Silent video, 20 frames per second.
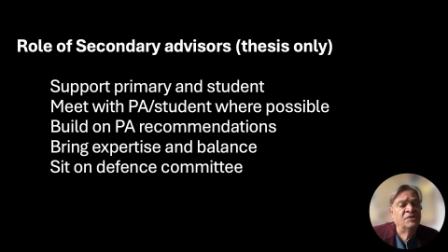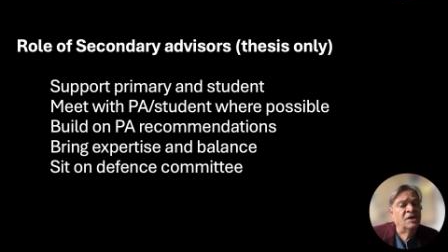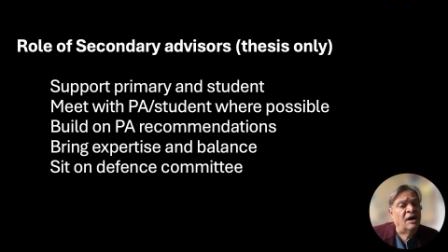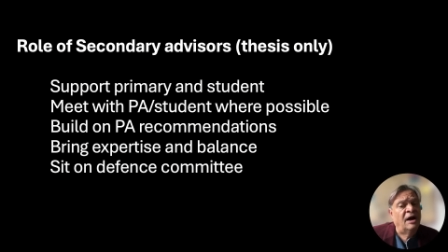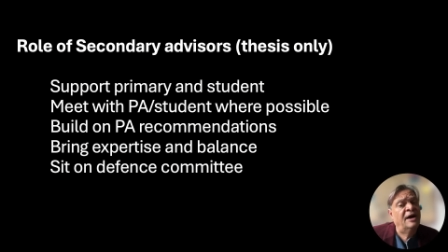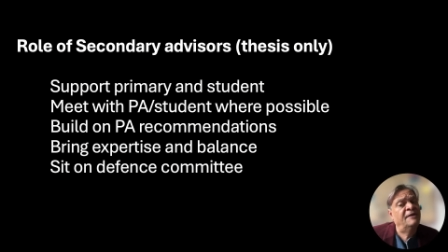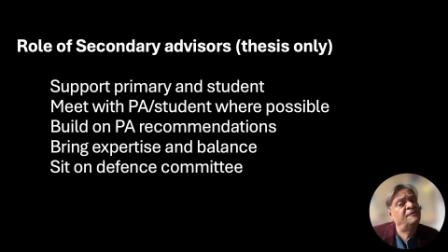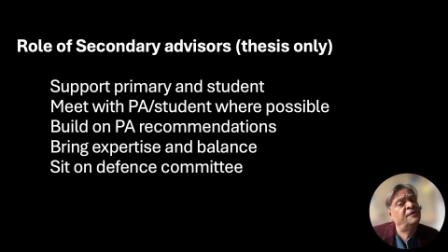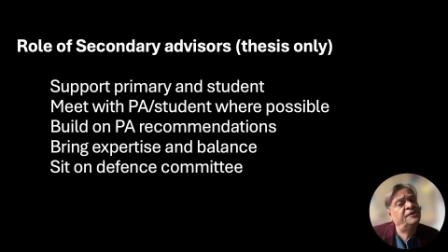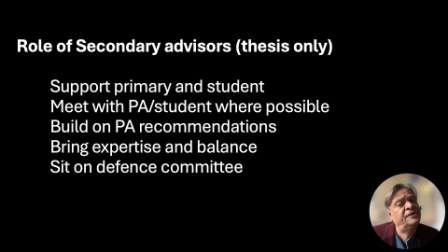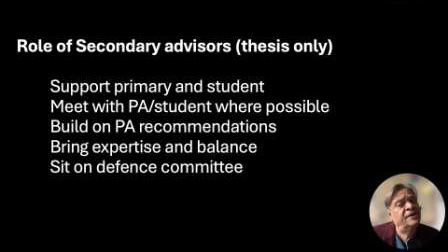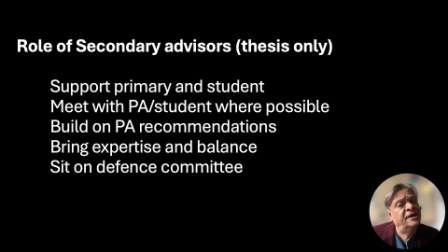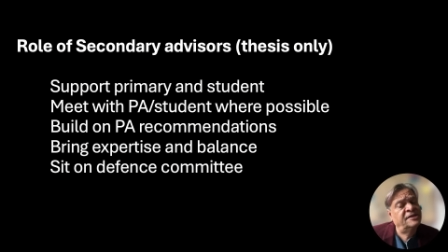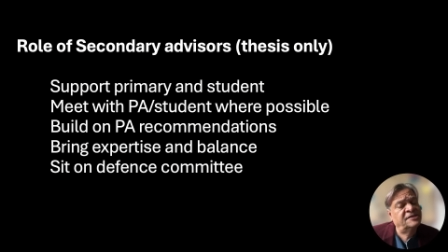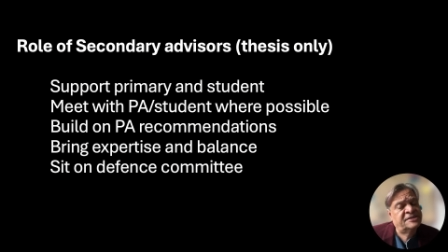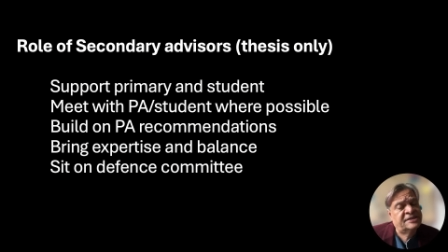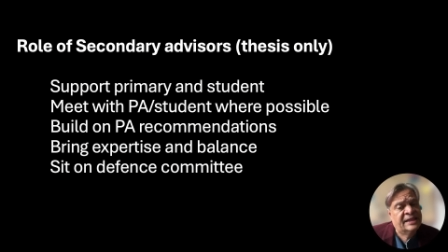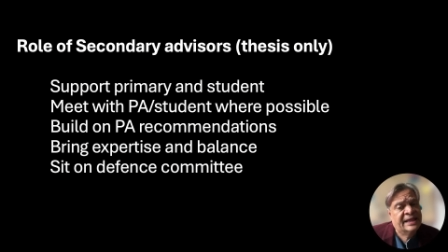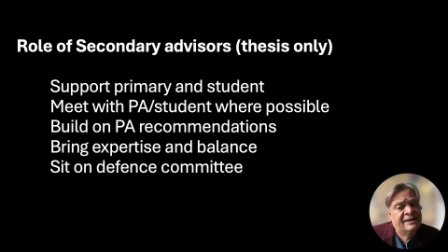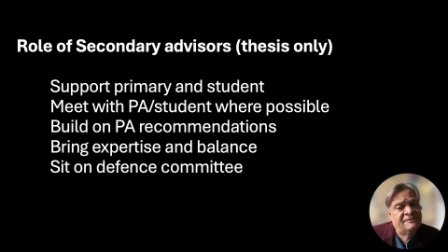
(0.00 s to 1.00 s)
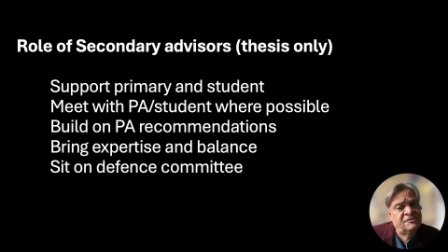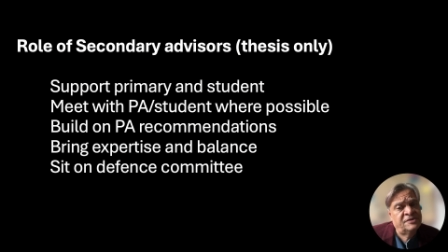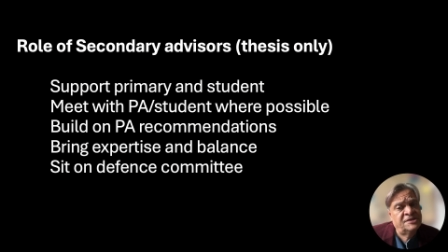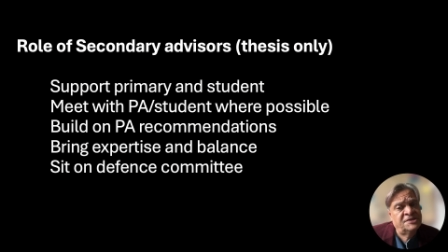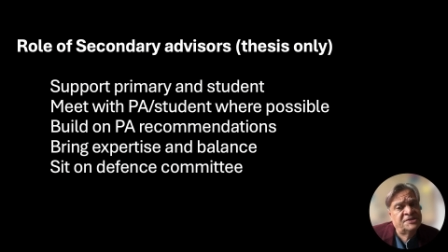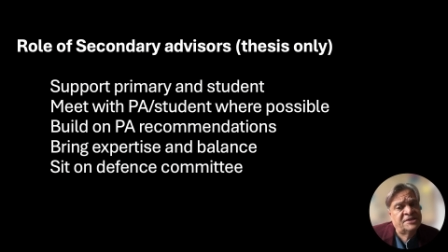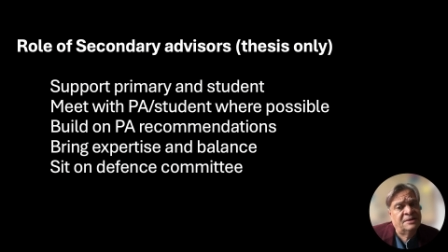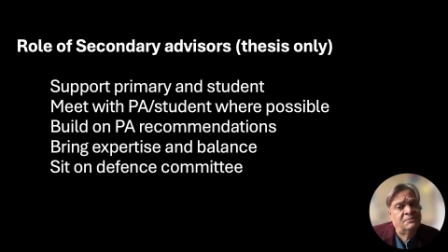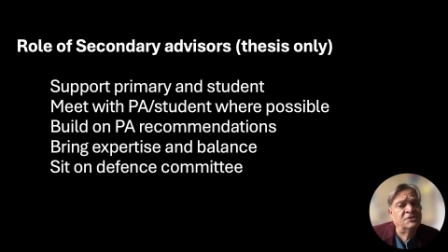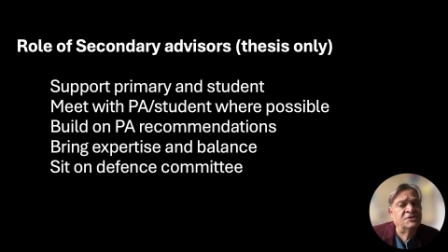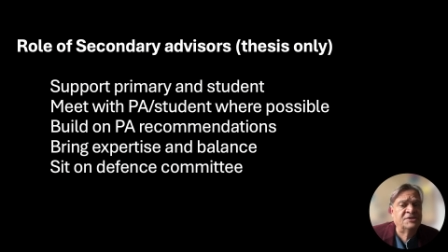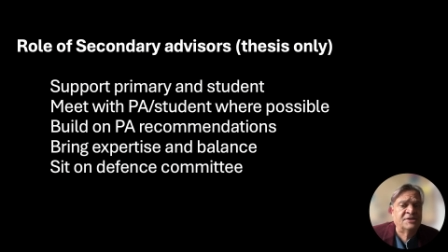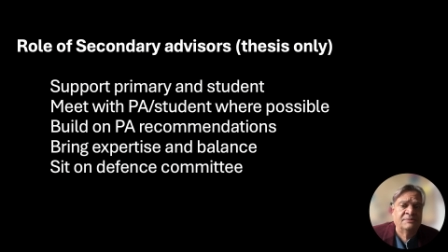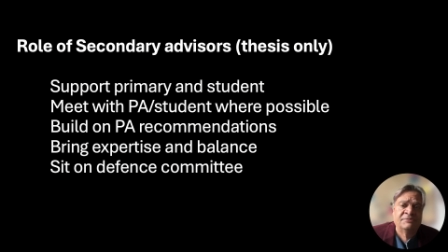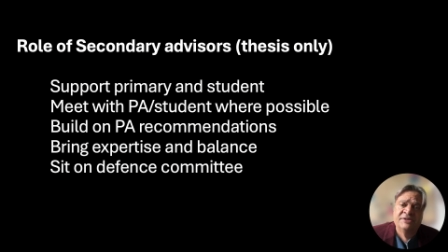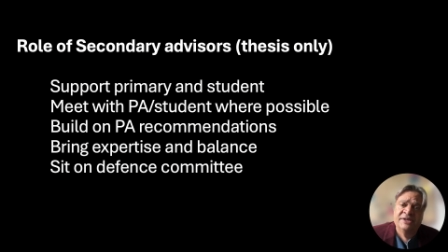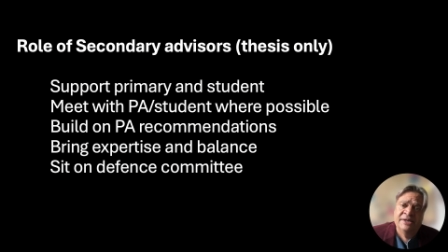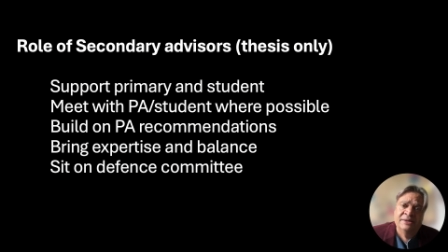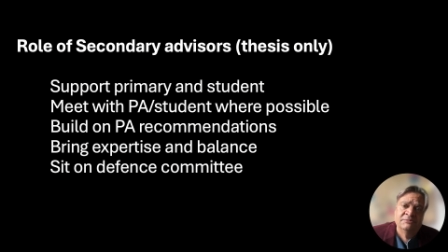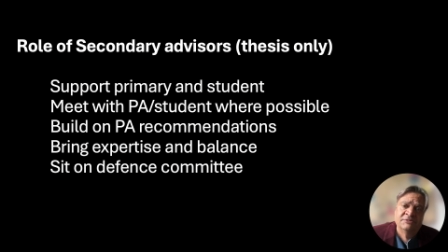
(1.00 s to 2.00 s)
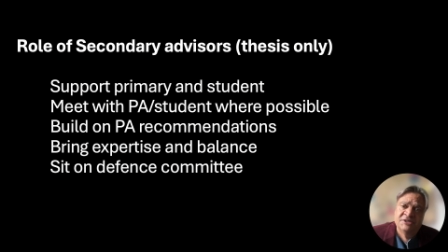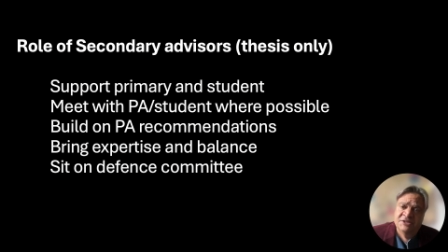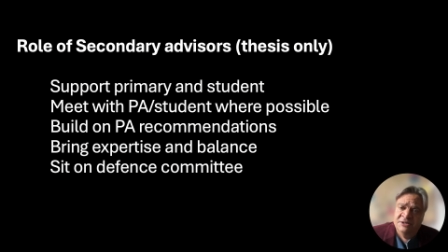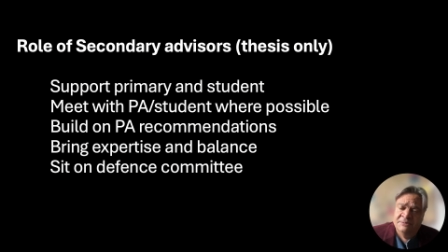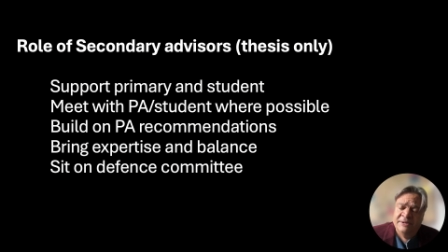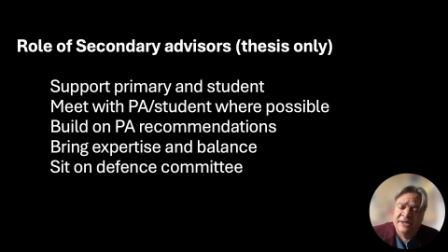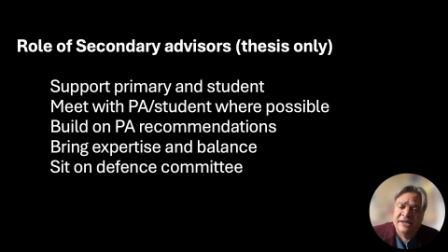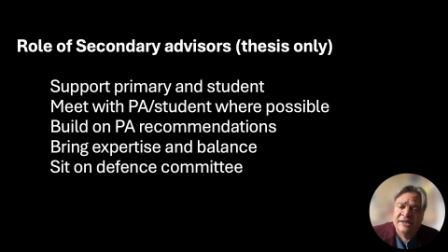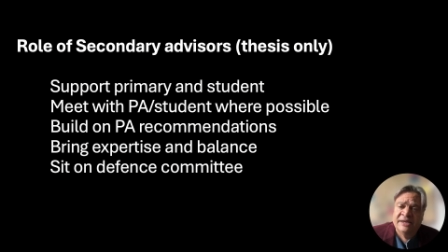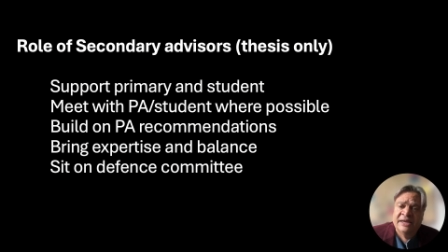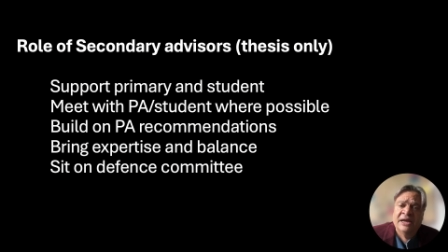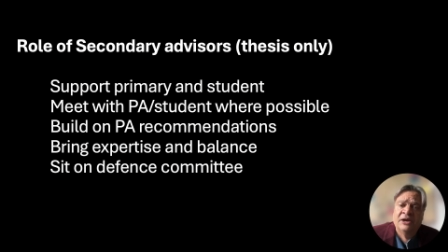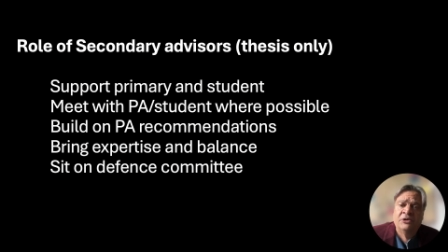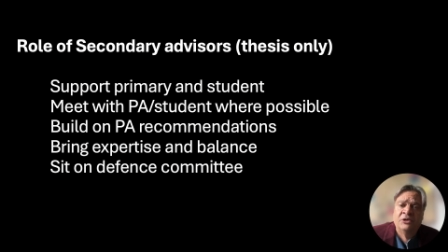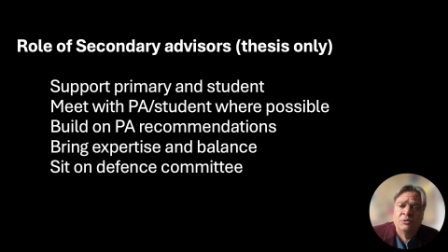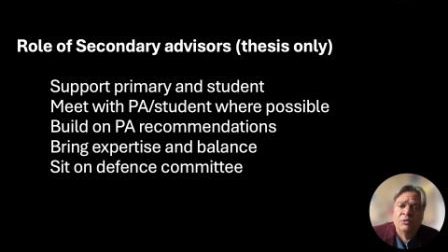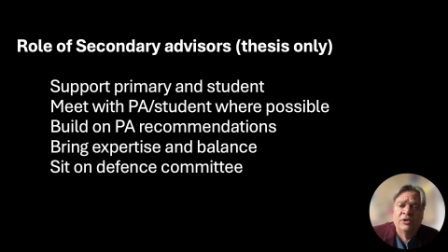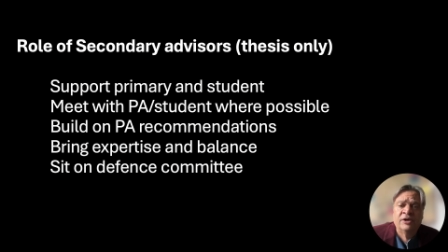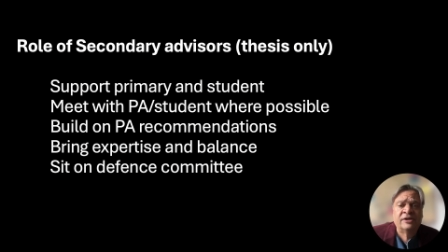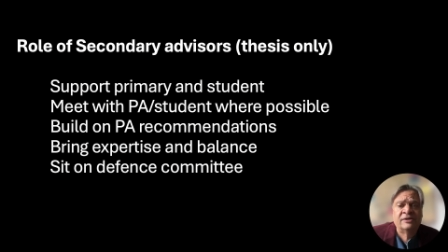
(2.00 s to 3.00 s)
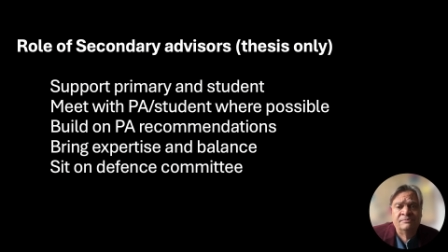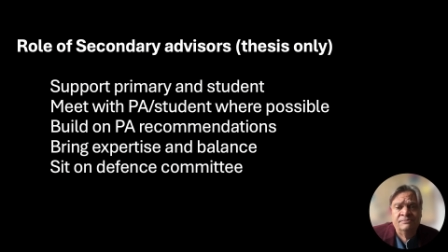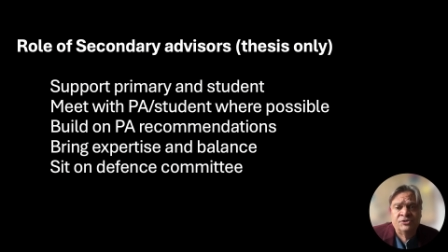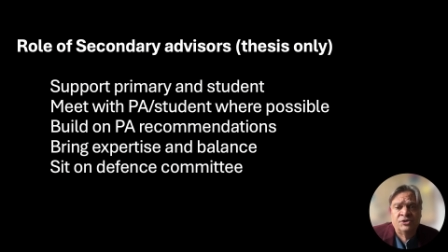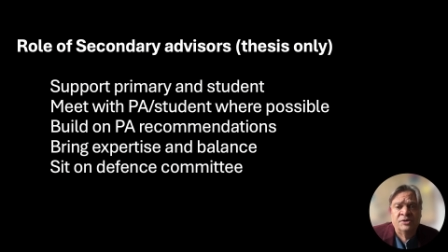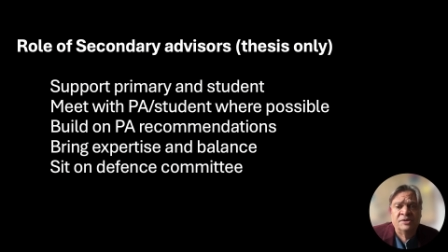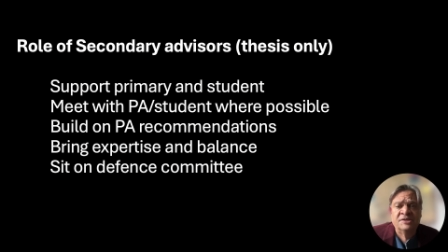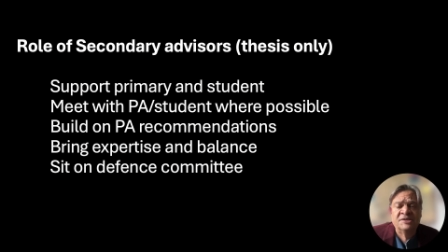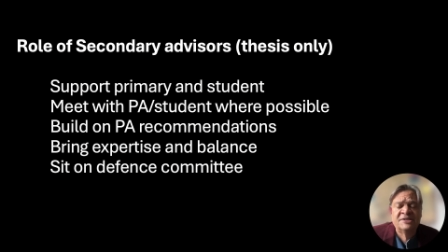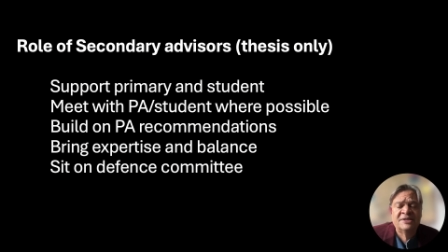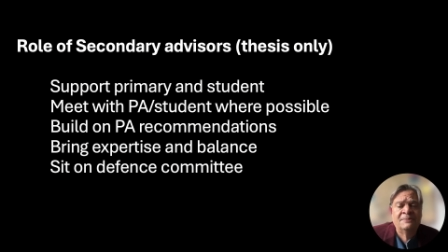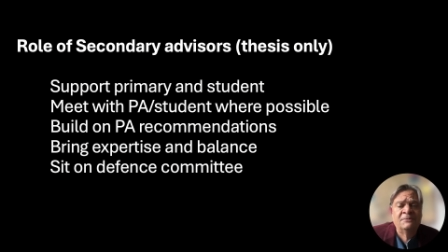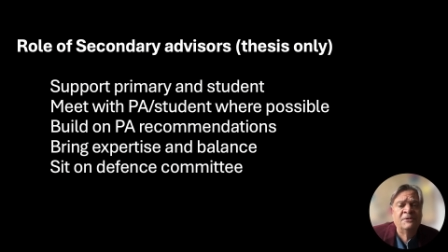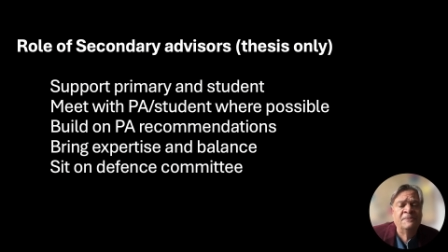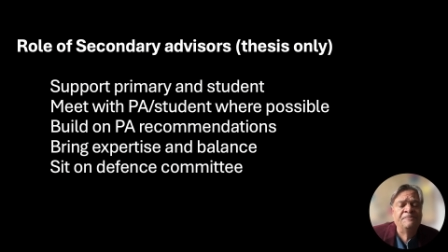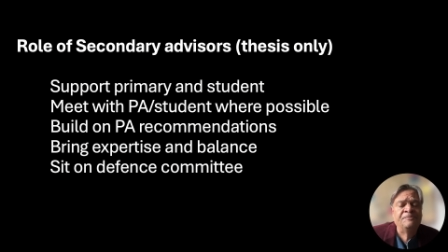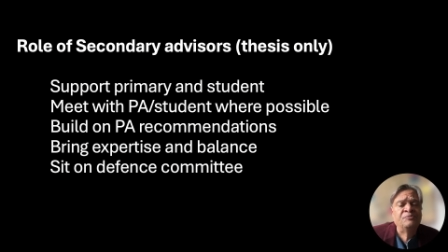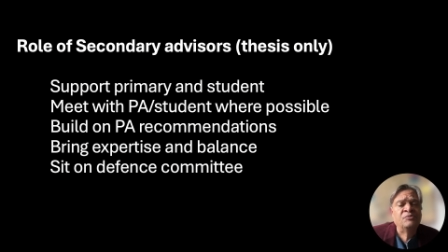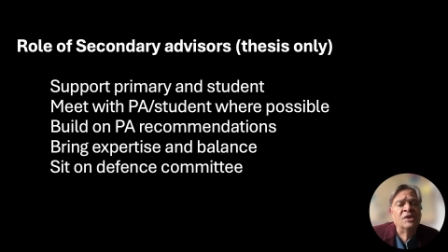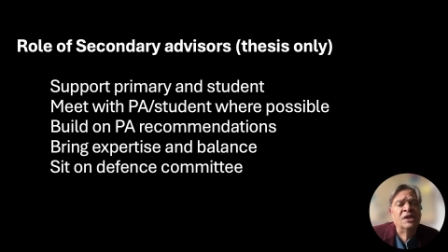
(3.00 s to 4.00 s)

often not until after the summer, sometimes depending on how you work during the summer,